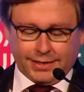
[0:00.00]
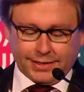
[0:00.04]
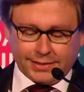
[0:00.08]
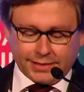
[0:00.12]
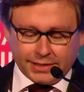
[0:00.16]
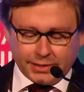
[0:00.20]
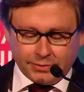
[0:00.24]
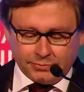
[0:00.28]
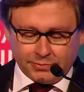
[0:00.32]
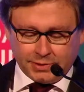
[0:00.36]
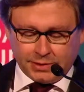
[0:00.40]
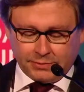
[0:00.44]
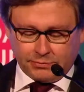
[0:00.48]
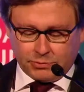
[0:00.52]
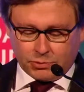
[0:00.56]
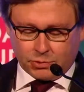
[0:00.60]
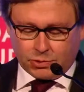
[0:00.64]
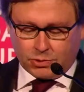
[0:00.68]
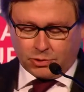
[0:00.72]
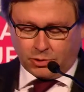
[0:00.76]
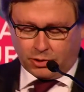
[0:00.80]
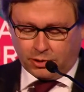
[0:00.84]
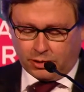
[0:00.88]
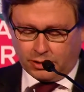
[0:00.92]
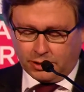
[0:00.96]
And even if
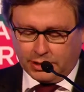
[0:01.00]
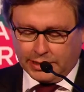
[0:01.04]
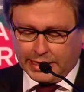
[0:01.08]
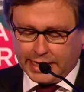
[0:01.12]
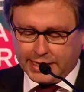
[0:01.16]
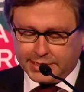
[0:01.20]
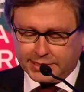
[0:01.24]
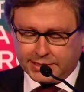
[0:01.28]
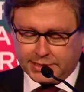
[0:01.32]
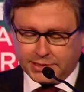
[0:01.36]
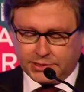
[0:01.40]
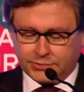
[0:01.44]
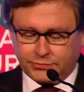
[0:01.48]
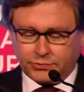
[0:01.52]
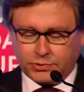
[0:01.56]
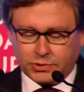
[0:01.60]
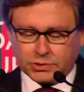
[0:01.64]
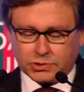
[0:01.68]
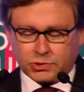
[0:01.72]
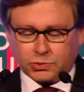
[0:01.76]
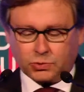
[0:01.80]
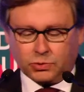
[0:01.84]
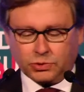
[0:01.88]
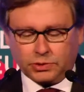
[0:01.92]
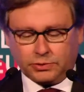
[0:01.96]
you call license
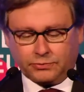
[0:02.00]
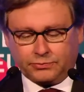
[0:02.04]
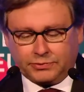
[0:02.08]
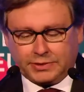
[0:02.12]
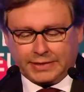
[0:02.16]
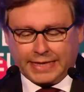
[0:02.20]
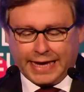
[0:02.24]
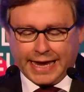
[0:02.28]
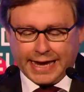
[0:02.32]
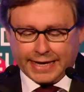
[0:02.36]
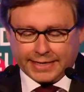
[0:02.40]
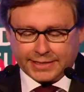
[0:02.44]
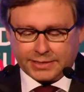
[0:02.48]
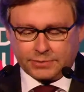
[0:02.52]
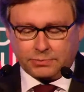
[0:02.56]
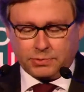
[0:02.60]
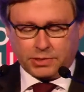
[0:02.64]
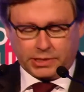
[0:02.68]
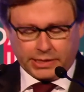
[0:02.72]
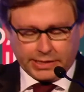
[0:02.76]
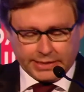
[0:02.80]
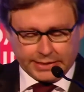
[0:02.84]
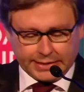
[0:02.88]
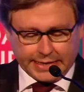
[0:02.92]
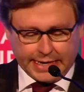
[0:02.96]
fee a sort of tax
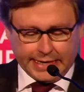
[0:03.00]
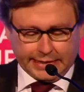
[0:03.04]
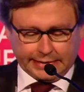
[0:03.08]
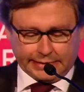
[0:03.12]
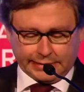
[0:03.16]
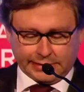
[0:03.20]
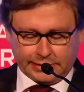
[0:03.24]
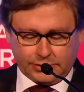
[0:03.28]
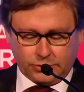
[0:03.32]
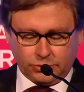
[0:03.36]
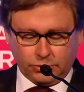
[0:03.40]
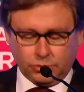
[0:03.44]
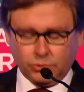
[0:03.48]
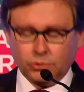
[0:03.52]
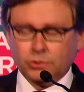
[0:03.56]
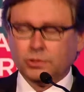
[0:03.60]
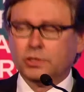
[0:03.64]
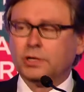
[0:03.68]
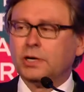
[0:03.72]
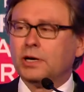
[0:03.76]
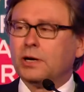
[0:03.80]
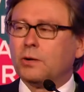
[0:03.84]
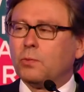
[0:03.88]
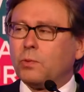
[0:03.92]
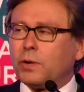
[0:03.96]
we are entitled
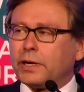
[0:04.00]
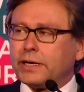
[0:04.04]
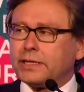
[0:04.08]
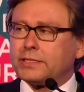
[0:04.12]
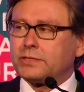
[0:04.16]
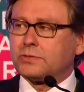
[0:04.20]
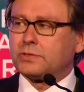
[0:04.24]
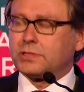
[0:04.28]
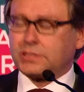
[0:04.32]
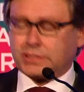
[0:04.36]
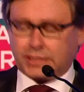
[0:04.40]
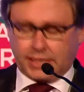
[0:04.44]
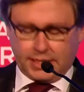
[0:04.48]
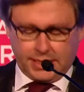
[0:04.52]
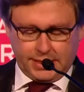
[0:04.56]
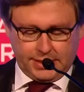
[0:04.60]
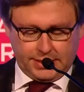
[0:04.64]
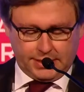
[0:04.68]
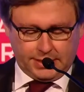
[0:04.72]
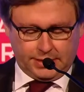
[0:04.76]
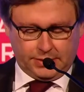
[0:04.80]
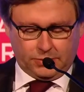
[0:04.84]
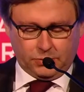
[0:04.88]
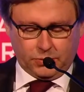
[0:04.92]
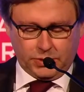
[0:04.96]
to, one has to
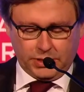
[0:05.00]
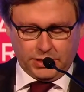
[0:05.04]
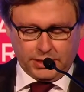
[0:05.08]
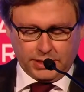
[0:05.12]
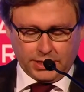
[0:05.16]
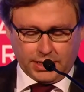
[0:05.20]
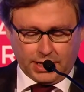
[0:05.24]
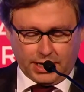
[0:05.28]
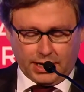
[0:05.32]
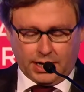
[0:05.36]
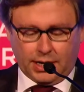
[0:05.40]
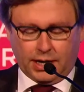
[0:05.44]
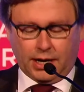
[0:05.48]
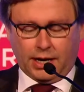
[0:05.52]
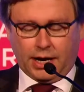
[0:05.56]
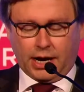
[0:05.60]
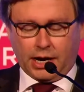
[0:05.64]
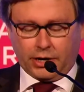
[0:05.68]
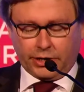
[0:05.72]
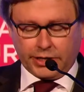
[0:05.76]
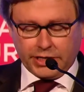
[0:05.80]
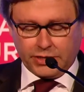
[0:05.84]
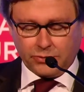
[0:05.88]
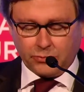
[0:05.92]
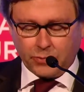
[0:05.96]
say that we
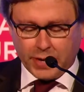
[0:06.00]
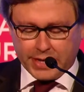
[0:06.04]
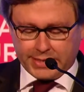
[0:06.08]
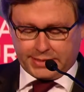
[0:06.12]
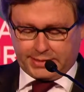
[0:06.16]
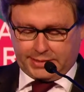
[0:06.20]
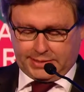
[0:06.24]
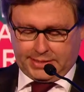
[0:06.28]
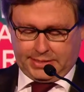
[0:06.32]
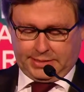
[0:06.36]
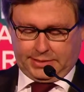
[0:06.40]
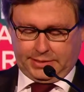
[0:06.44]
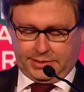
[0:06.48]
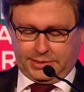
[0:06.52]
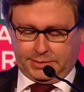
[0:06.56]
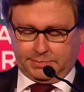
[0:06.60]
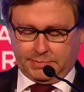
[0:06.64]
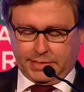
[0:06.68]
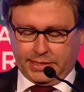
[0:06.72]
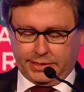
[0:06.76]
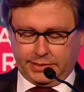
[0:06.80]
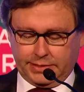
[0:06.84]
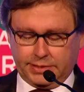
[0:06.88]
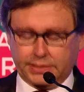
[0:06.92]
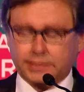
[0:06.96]
are investing
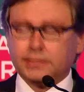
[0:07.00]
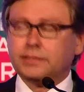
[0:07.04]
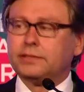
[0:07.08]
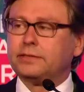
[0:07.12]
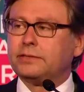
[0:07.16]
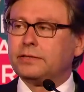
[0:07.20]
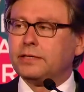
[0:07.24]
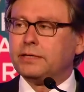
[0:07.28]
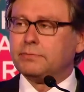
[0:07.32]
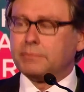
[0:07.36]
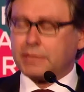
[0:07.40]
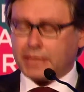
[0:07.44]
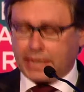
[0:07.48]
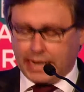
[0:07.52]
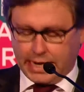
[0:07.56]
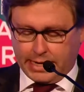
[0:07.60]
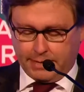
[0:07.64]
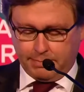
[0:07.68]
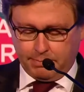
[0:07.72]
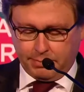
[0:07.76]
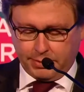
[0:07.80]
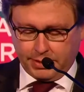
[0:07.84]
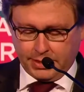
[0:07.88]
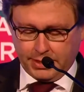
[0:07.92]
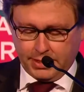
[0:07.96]
this money in teaming
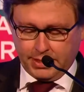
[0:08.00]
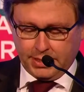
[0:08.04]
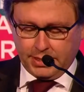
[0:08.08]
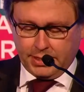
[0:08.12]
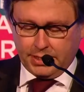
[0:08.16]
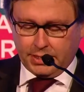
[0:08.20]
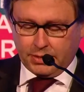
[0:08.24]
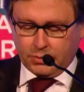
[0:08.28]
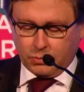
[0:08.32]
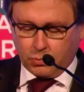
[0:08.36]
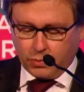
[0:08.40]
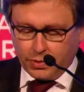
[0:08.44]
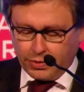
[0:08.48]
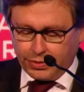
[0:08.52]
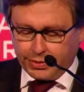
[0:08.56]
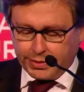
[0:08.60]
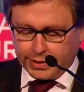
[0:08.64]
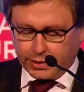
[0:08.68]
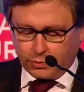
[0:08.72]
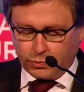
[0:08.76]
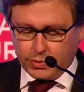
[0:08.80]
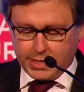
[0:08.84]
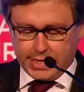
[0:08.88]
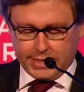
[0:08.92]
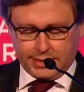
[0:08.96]
up
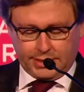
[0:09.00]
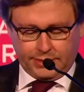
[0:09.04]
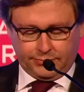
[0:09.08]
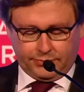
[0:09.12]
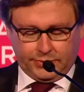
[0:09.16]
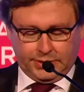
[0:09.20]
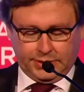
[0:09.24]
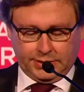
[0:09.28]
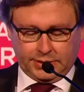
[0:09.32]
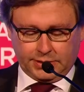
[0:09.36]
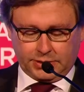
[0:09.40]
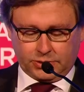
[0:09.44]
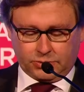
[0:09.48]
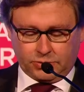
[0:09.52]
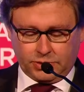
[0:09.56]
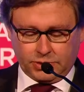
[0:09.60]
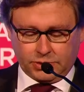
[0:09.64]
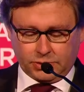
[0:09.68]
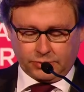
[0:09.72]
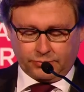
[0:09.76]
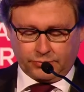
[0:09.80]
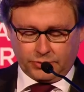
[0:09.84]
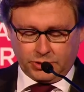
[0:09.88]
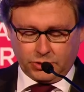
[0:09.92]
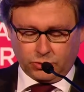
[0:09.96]
with the creative
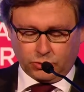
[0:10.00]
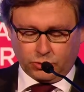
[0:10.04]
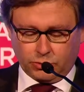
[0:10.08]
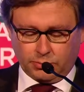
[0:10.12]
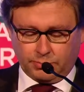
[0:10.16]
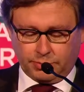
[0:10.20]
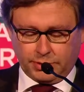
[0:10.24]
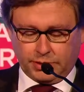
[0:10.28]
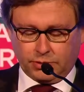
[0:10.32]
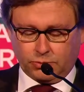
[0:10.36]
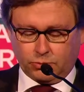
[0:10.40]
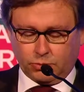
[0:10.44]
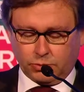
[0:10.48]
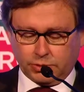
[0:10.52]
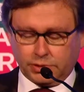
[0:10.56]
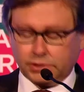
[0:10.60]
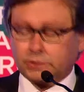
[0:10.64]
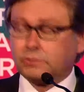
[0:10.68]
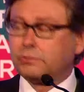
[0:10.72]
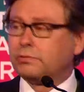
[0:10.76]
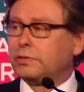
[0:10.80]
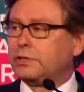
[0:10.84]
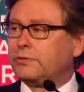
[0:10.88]
industries of Europe in order